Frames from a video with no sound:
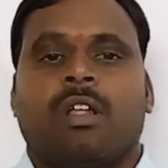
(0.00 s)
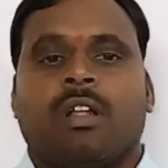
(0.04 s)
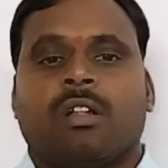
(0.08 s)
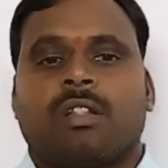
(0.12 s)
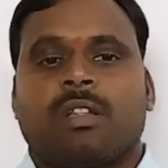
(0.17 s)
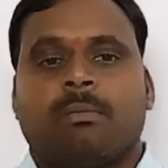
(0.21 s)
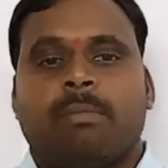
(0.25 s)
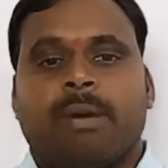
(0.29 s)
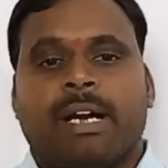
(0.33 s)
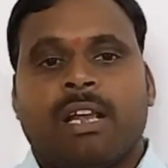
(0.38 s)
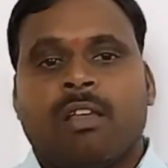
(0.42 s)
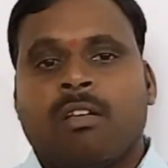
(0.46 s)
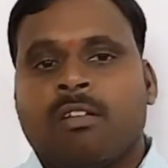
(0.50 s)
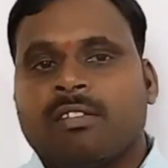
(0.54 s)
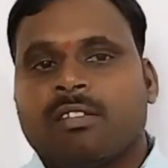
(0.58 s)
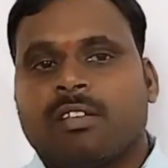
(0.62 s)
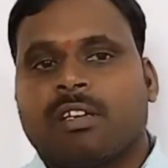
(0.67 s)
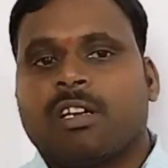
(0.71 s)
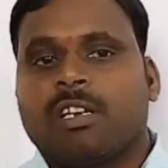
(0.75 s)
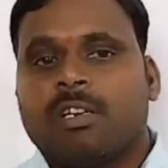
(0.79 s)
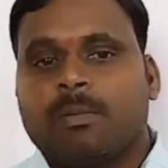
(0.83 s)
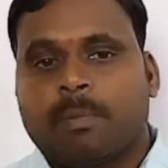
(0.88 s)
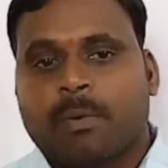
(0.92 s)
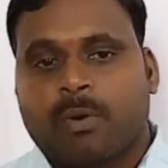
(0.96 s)
The
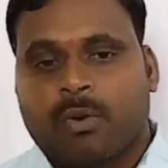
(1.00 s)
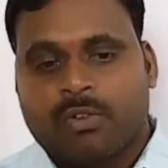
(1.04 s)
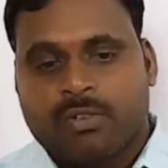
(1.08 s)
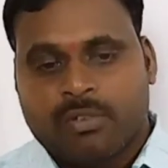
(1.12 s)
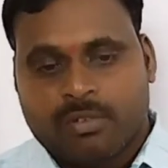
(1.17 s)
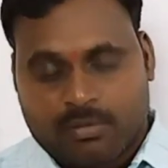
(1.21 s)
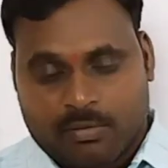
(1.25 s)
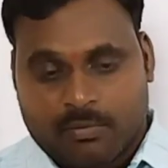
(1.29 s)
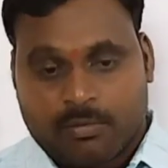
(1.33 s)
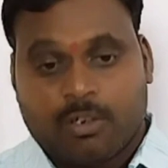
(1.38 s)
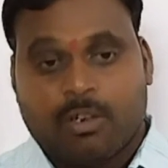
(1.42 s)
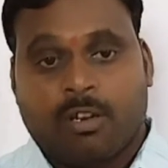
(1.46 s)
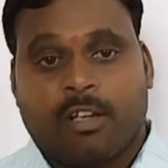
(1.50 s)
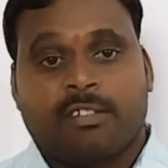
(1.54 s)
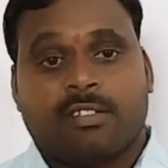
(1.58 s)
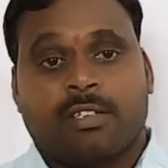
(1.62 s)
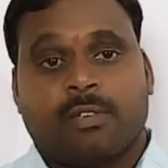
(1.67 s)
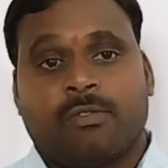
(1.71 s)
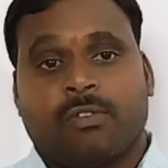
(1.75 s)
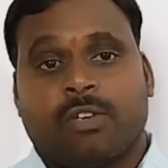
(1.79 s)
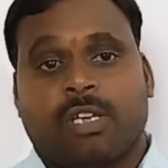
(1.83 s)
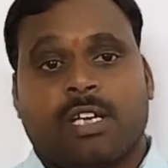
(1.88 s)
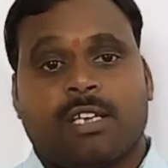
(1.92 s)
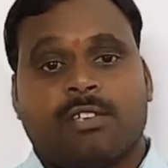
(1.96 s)
biological
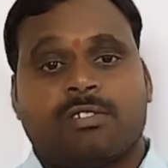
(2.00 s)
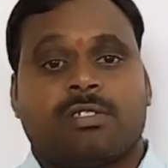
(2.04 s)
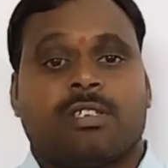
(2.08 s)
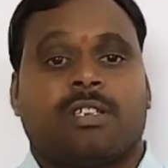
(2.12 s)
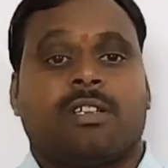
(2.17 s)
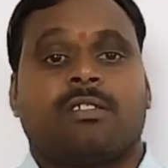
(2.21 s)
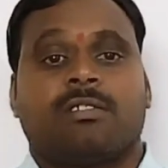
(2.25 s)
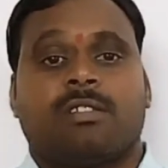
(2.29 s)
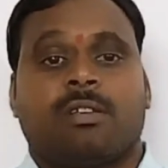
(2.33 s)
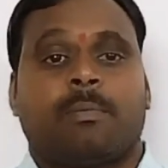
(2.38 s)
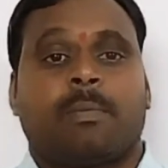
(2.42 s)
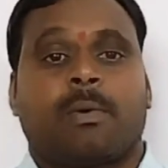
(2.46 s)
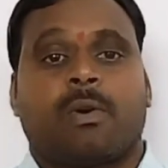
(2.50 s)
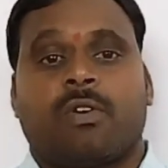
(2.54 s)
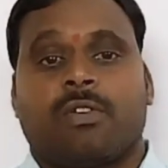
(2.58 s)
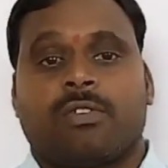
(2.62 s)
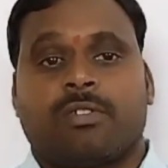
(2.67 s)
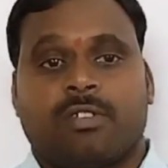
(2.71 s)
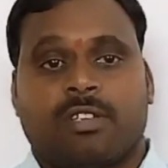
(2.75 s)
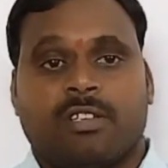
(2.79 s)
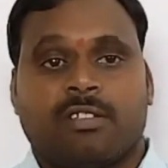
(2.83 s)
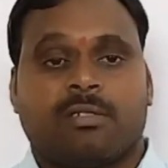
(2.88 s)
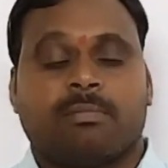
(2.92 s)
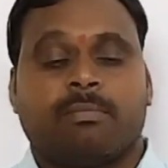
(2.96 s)
classification is the
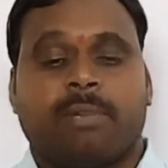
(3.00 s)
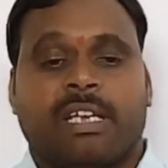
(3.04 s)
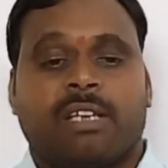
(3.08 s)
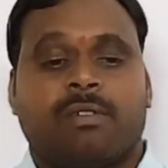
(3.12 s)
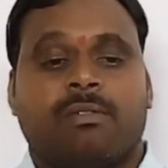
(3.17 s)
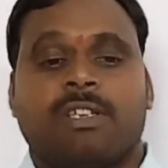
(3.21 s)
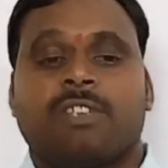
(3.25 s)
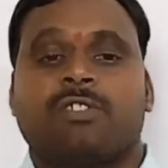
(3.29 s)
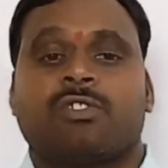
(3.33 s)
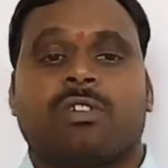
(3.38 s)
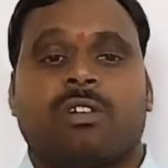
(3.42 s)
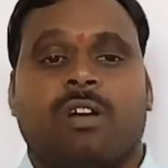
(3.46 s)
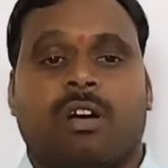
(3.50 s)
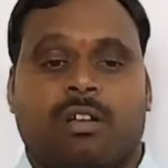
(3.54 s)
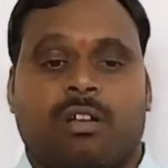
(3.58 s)
process by which